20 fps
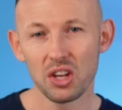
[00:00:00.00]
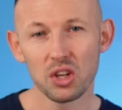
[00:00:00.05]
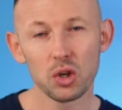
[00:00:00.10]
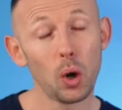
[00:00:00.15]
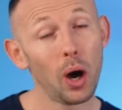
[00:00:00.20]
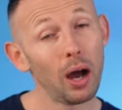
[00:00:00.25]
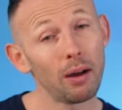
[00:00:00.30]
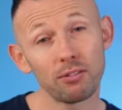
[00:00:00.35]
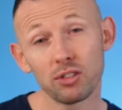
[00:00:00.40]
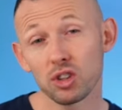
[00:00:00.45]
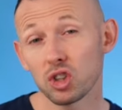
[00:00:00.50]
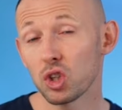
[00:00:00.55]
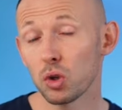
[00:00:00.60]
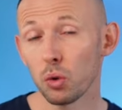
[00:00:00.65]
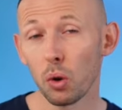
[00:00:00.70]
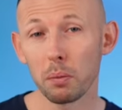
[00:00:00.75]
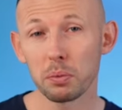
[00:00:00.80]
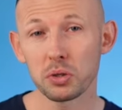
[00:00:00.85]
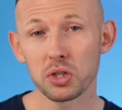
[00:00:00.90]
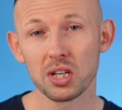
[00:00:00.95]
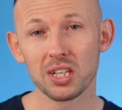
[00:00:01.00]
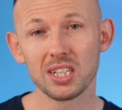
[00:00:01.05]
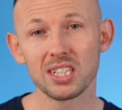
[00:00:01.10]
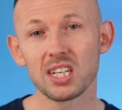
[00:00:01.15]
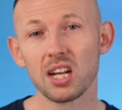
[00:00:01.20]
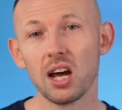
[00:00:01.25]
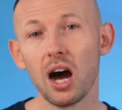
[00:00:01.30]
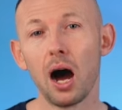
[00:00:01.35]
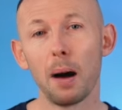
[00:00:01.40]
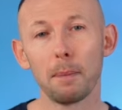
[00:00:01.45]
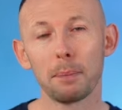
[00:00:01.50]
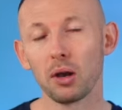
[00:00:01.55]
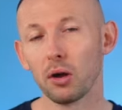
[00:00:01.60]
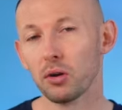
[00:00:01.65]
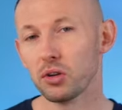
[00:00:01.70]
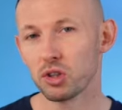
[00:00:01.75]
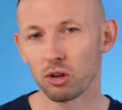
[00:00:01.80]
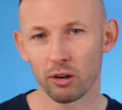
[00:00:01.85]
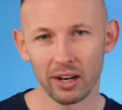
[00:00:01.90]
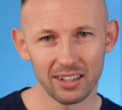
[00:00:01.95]
You'll have two options to
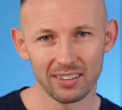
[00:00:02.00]
upload your